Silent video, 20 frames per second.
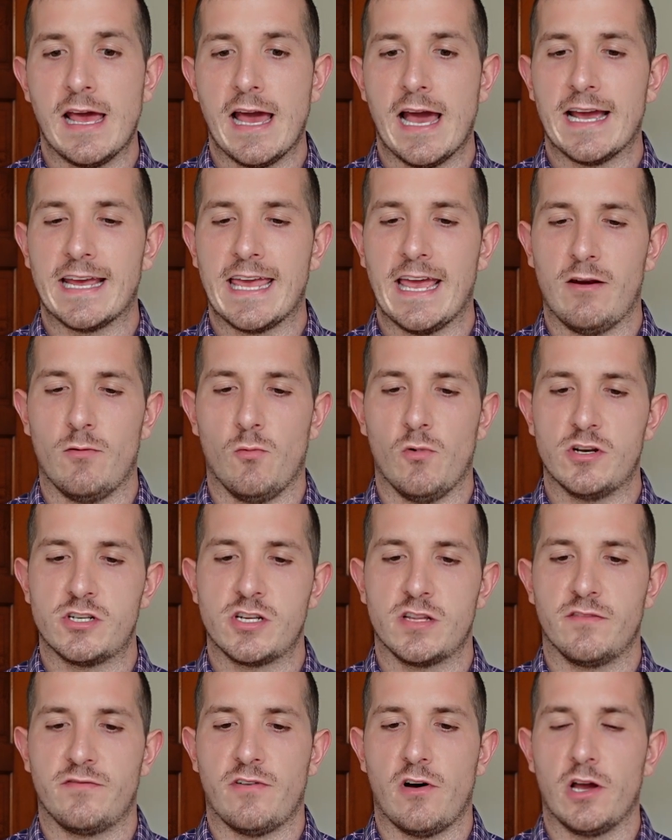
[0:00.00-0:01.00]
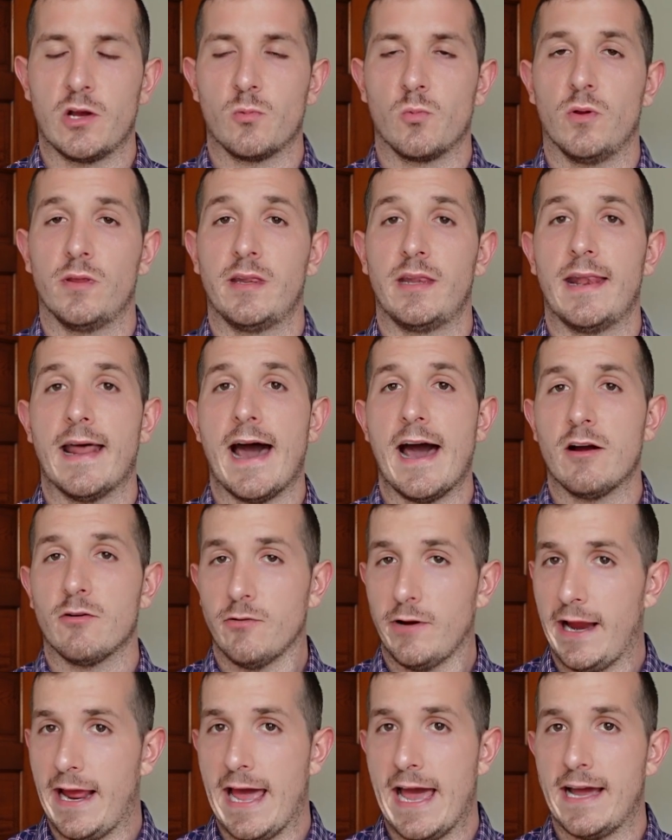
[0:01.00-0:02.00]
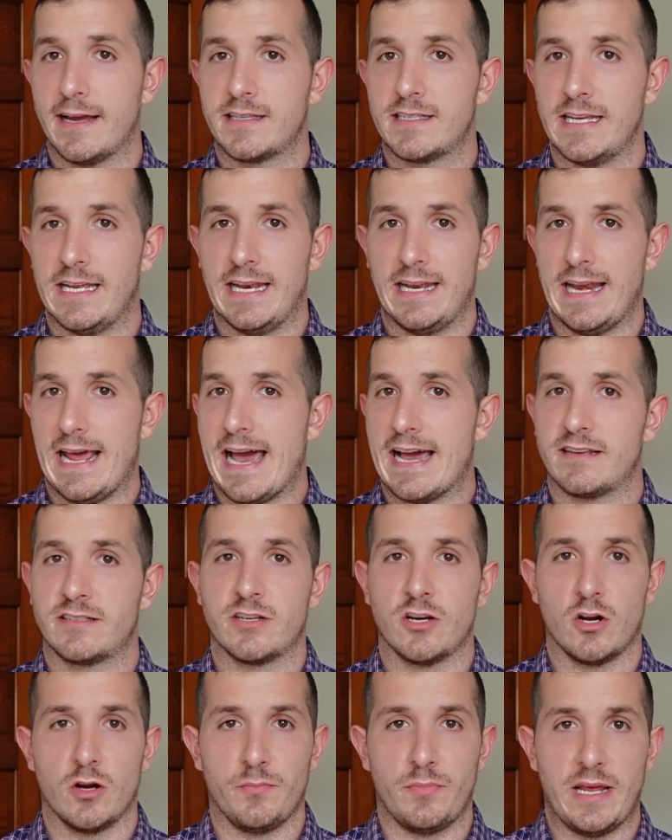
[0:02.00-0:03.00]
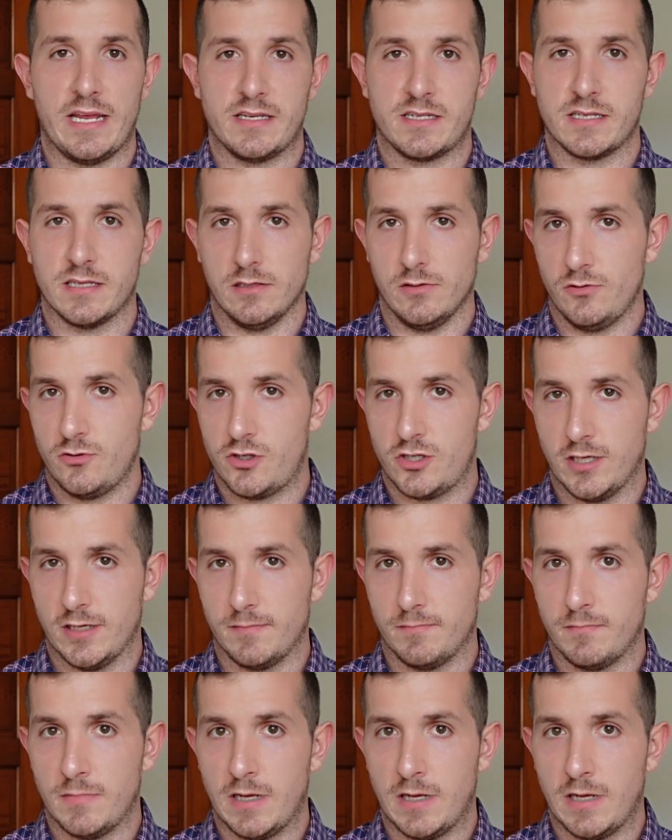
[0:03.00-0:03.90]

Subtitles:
Again, which of the following will not react in an acid or base solution?